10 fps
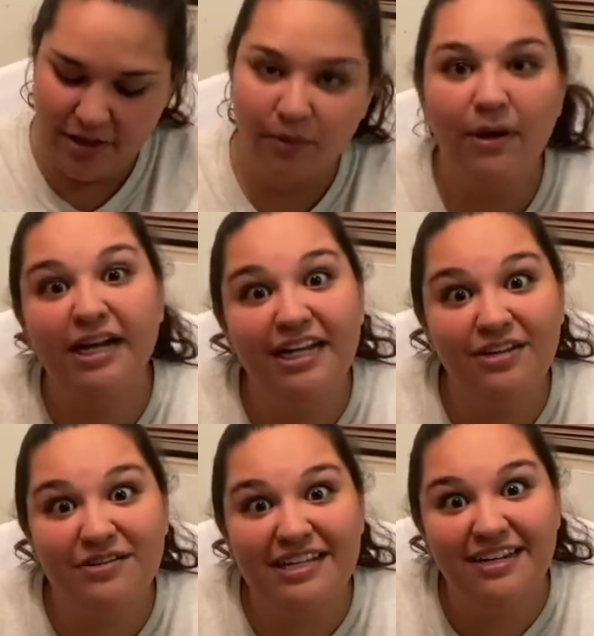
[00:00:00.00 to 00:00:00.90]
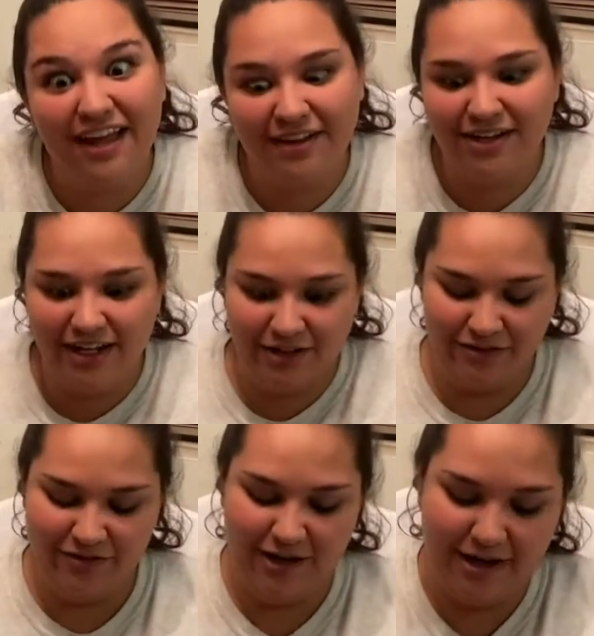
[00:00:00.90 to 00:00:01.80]
We're gonna use another color
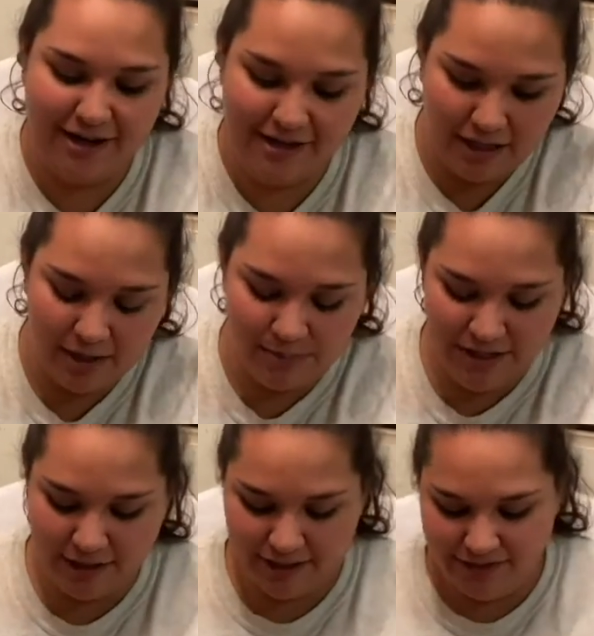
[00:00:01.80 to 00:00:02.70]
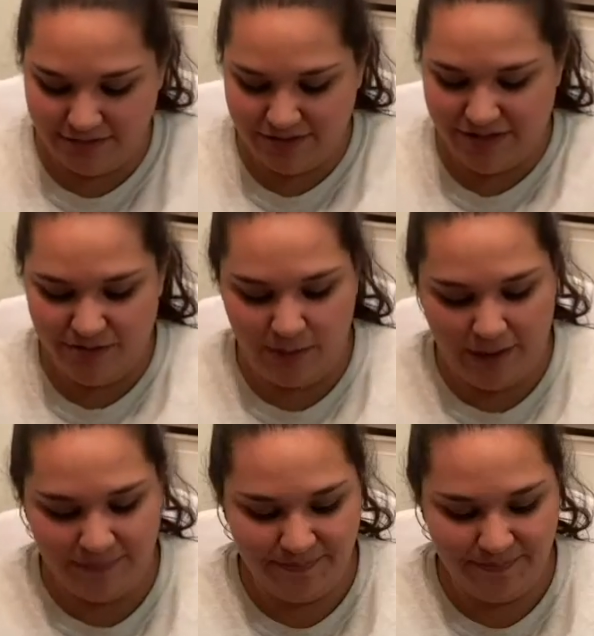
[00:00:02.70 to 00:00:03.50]
for our, our binoculars as well.